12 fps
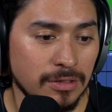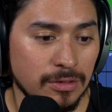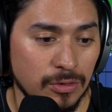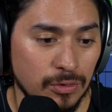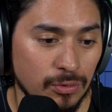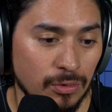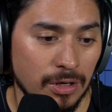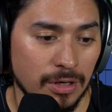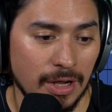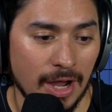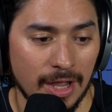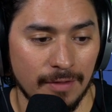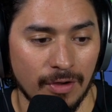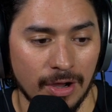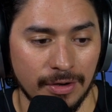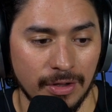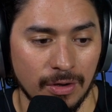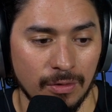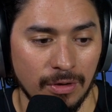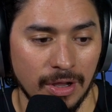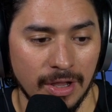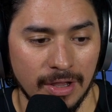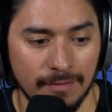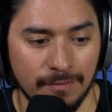new Kiive Audio
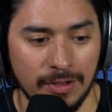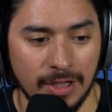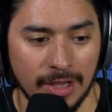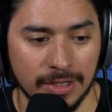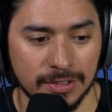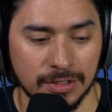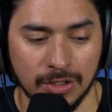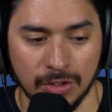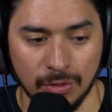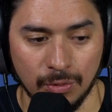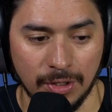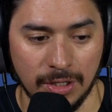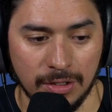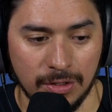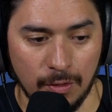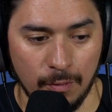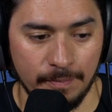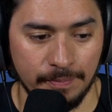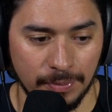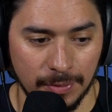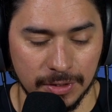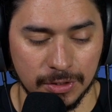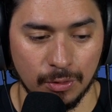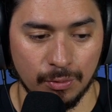VX EQ.
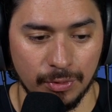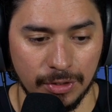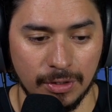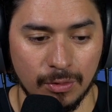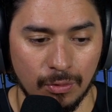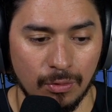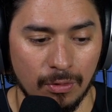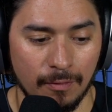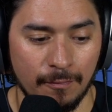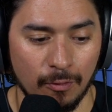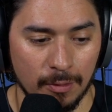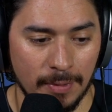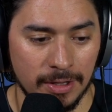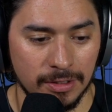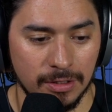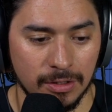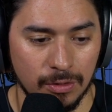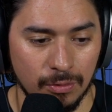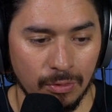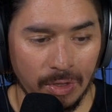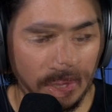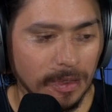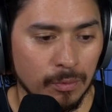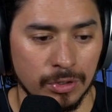This is a really cool 4-band EQ,
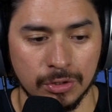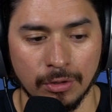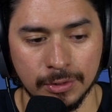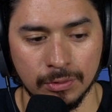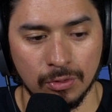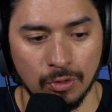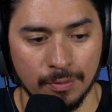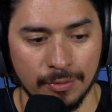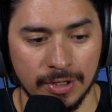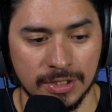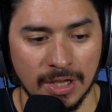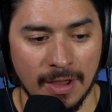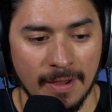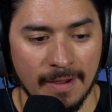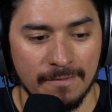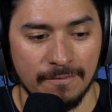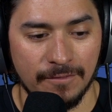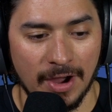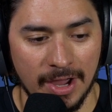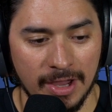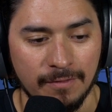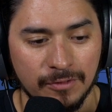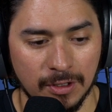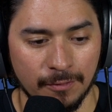which also incorporates
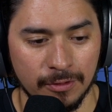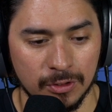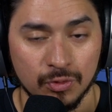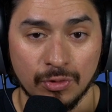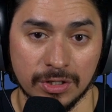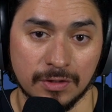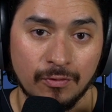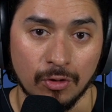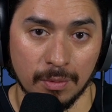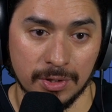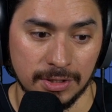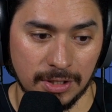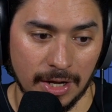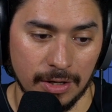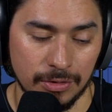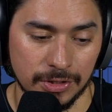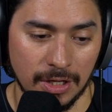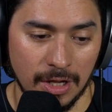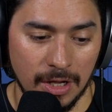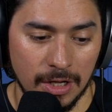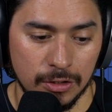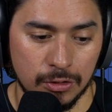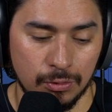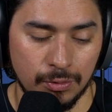5 different transformer styles
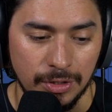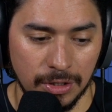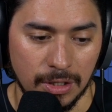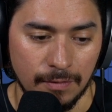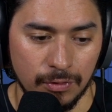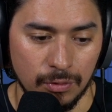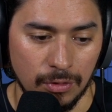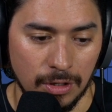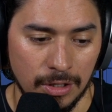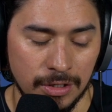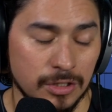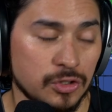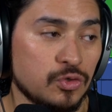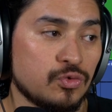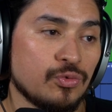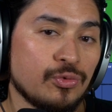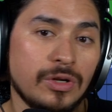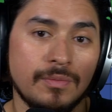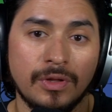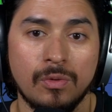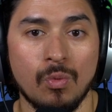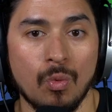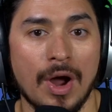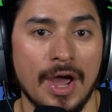to really give you an extremely
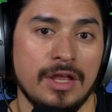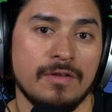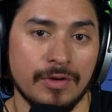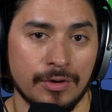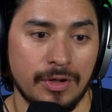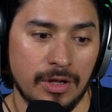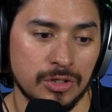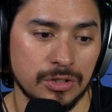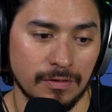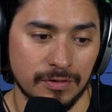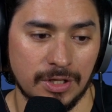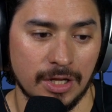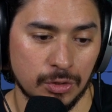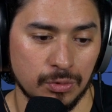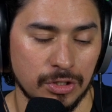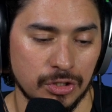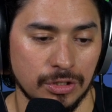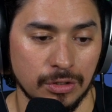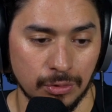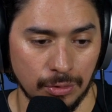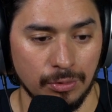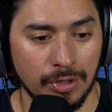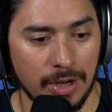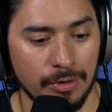wide variation of saturation and
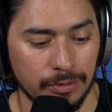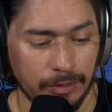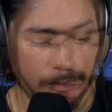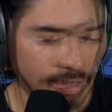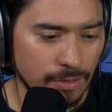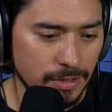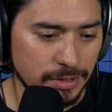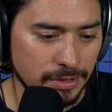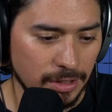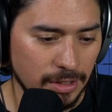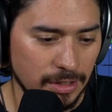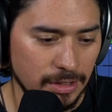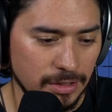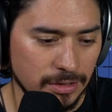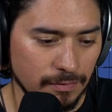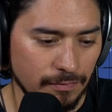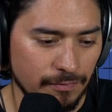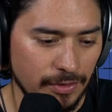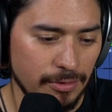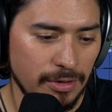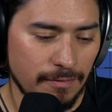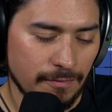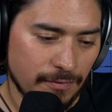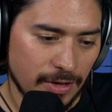tonal character. This is
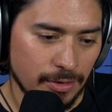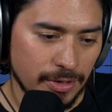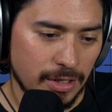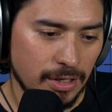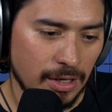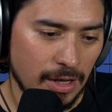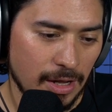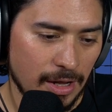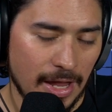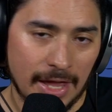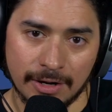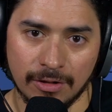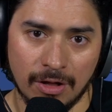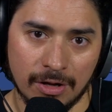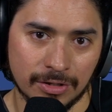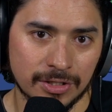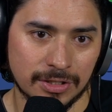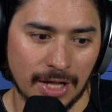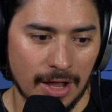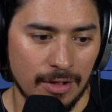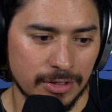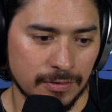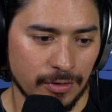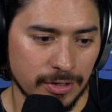very analog style
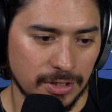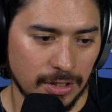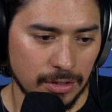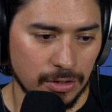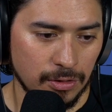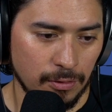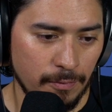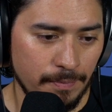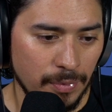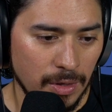as far as EQ,